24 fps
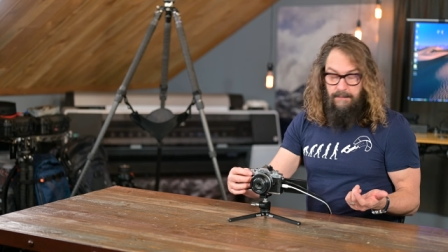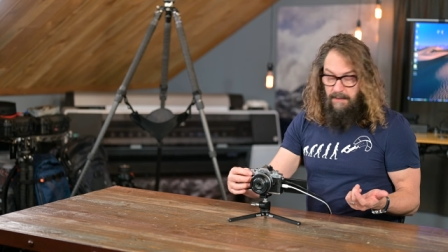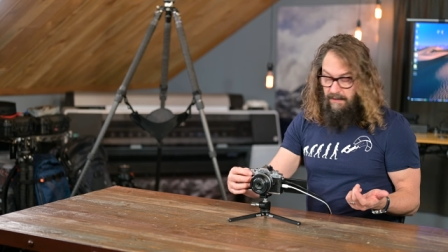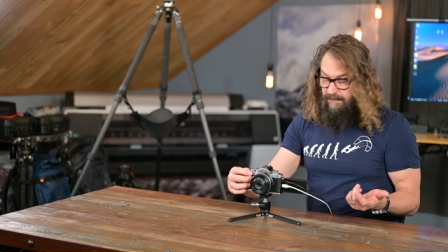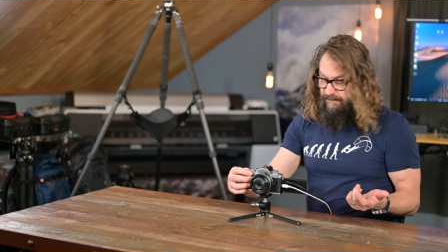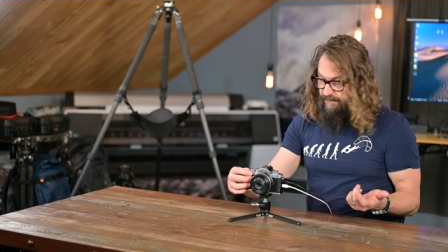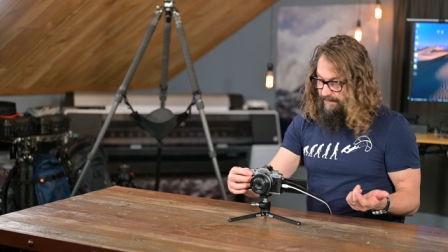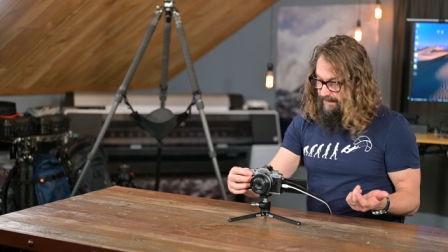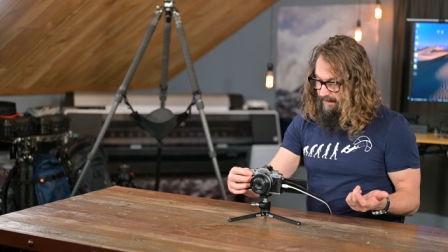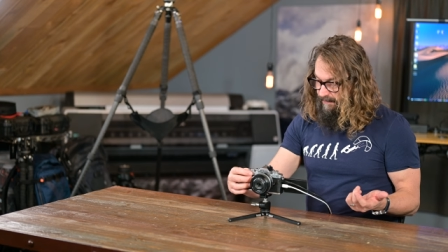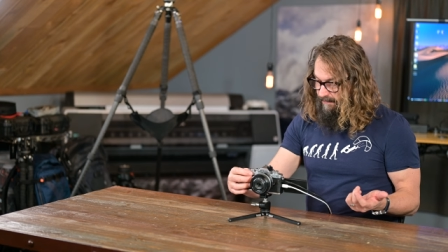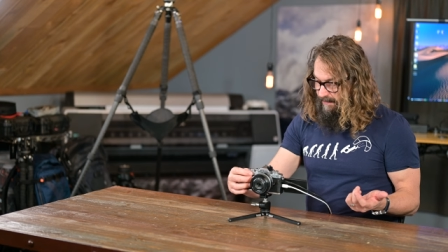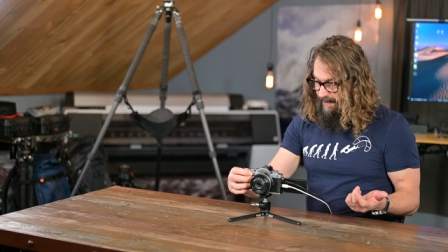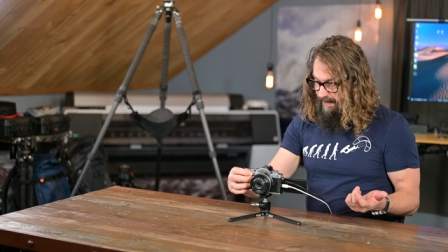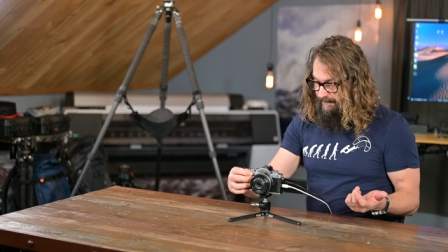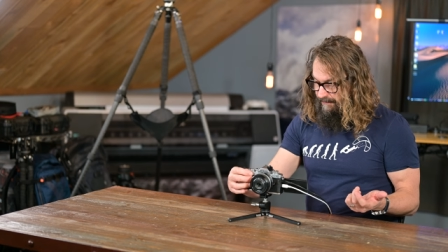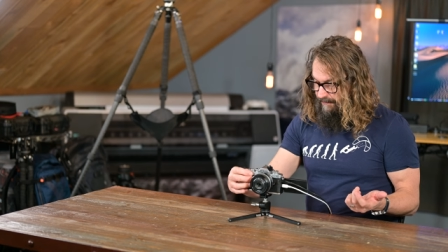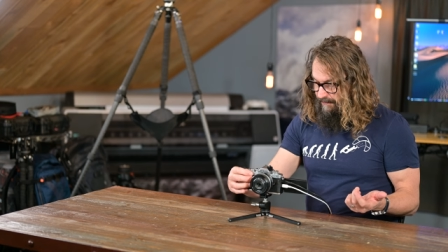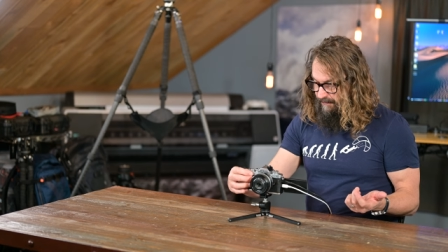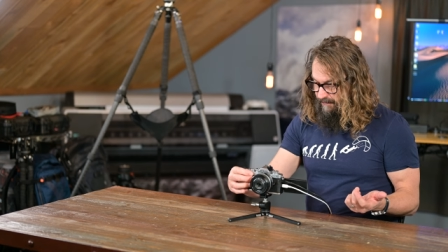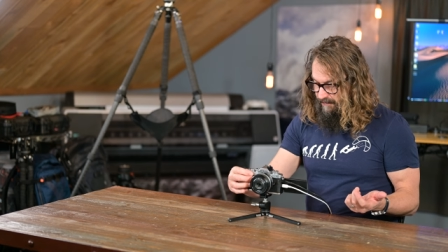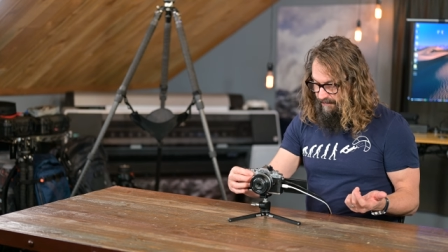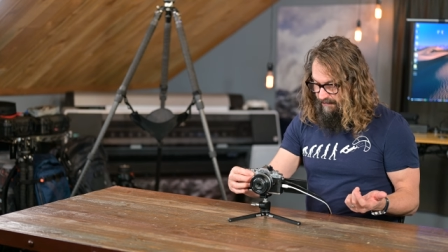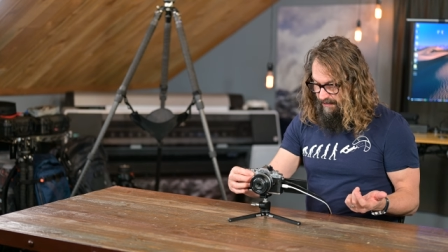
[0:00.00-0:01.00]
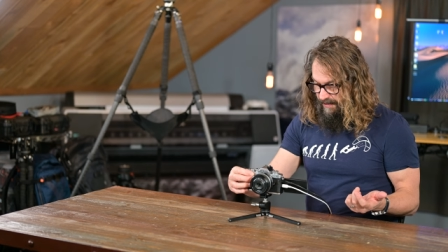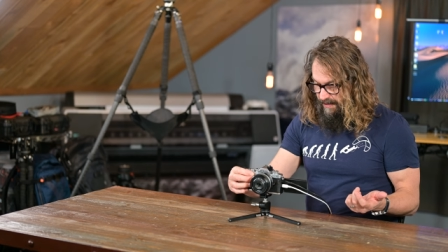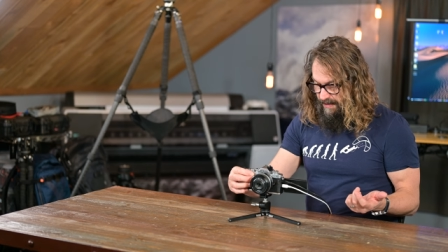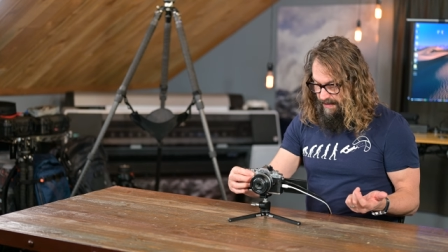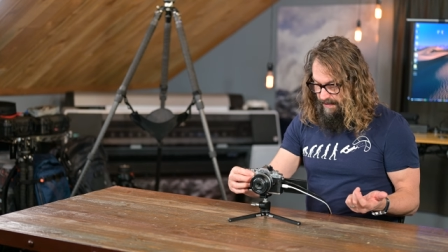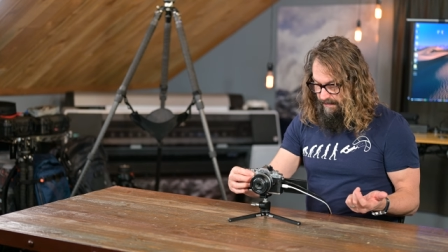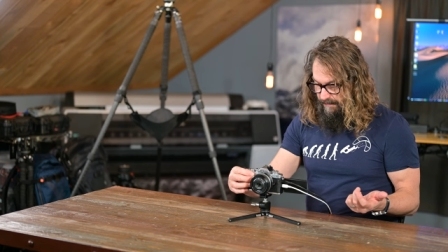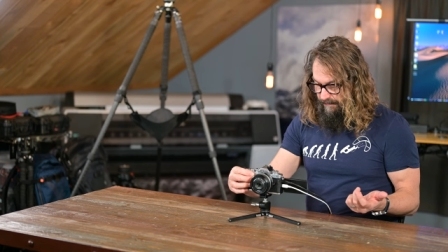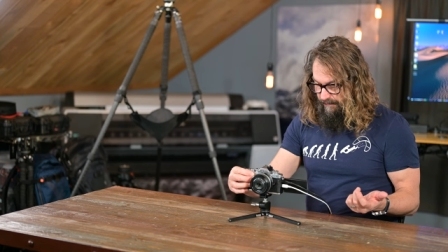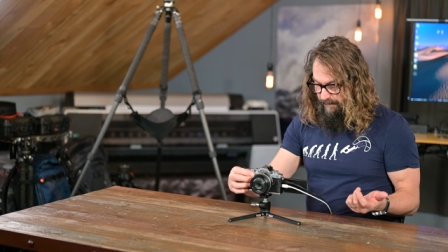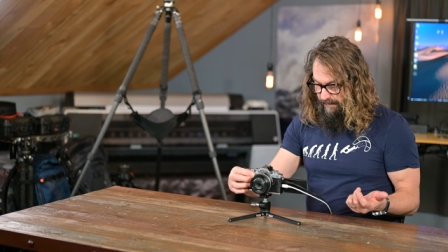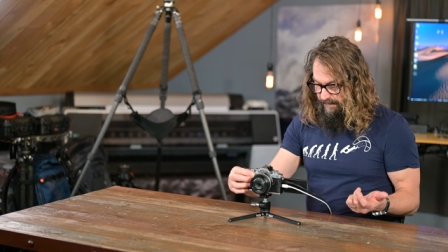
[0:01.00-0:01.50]
most of these lenses that you're going
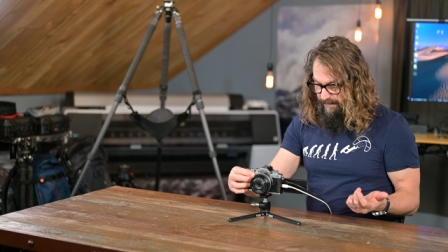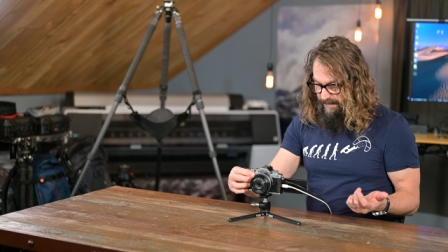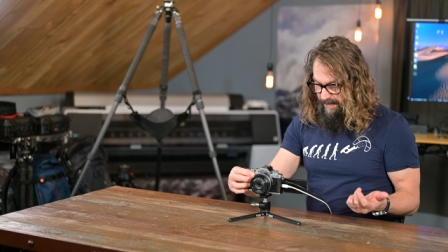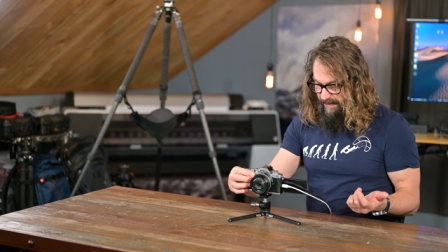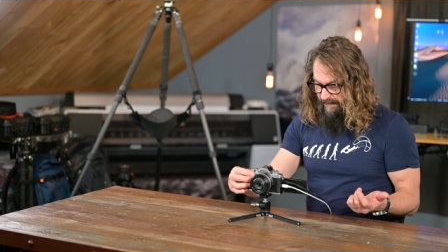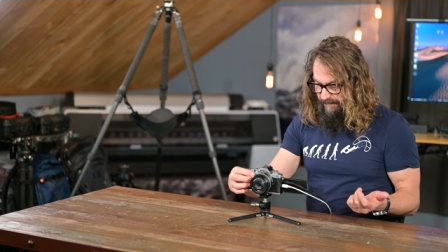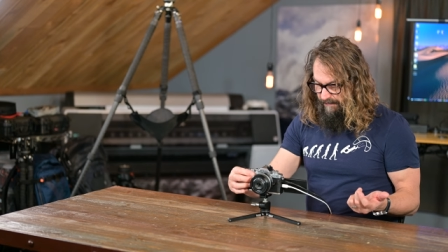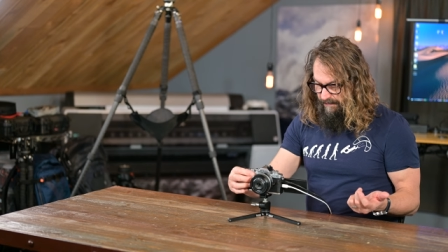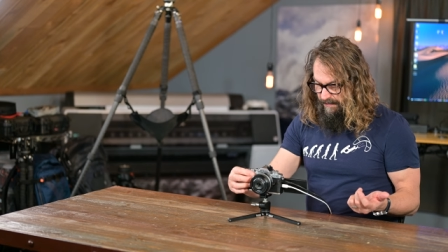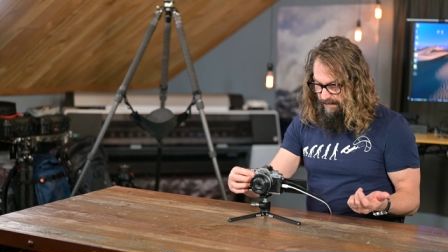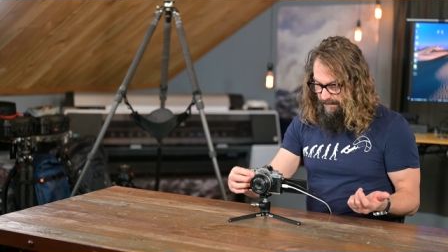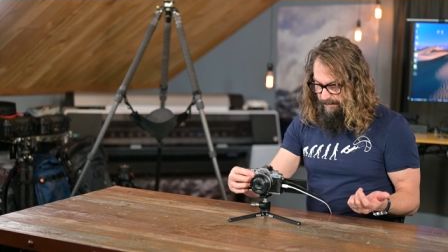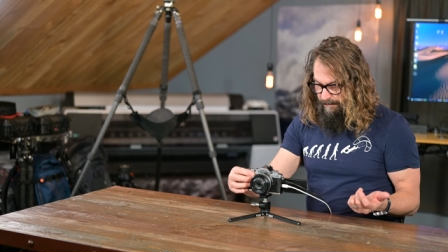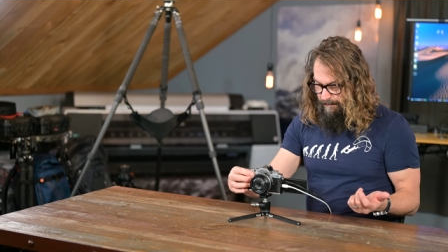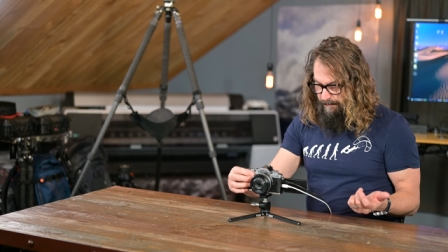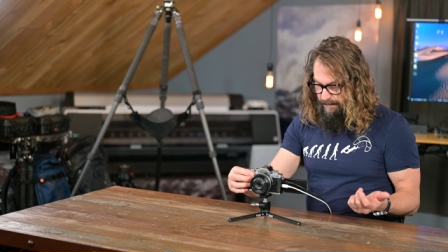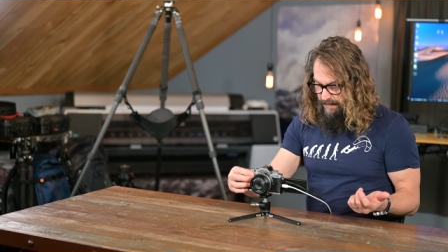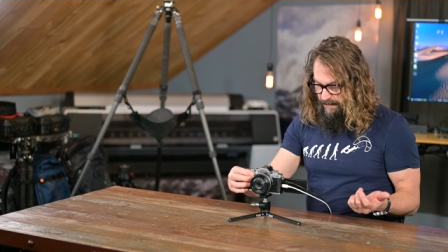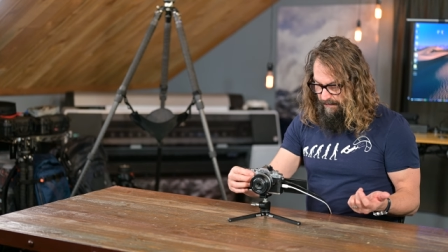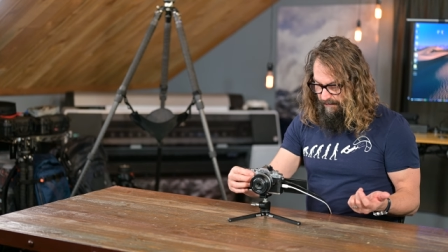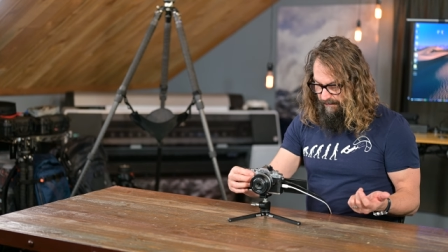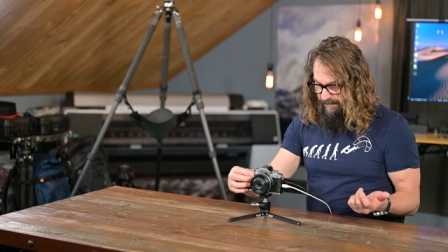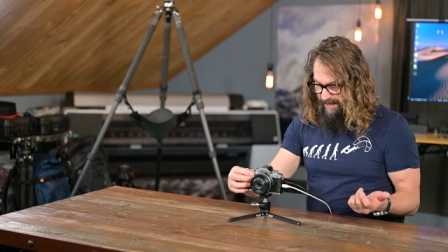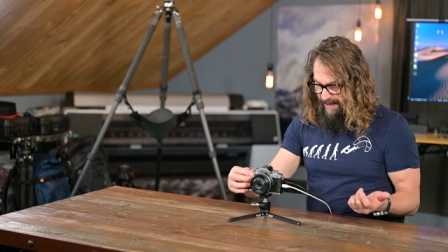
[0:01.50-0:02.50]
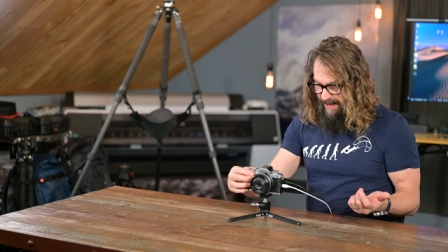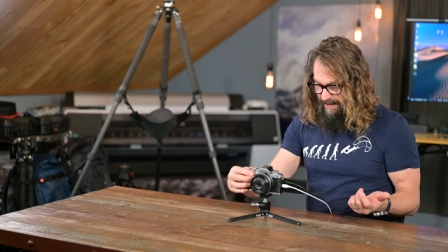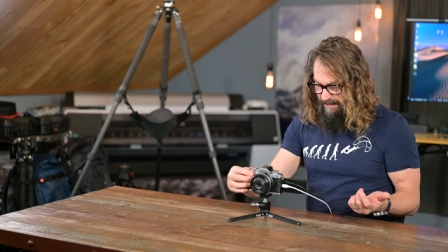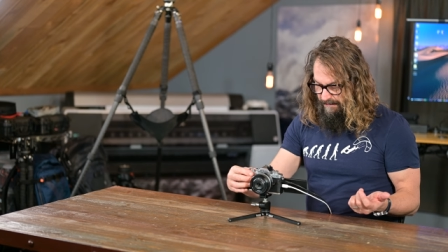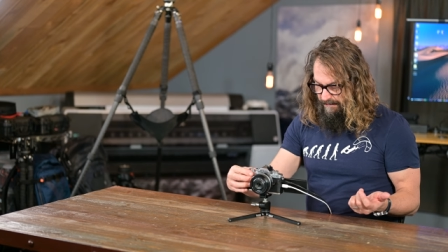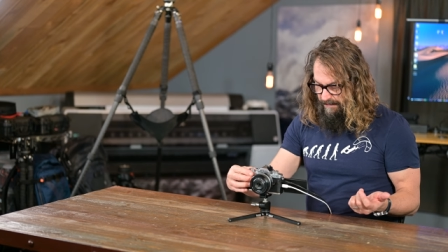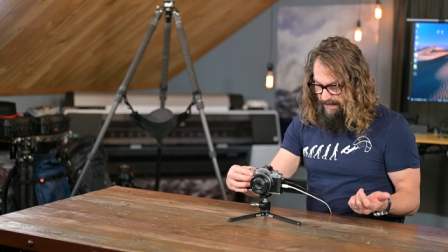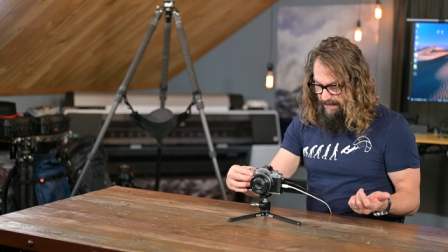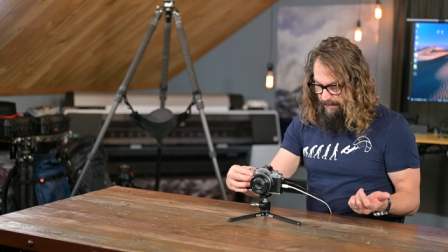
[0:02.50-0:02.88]
to use with this, you use that,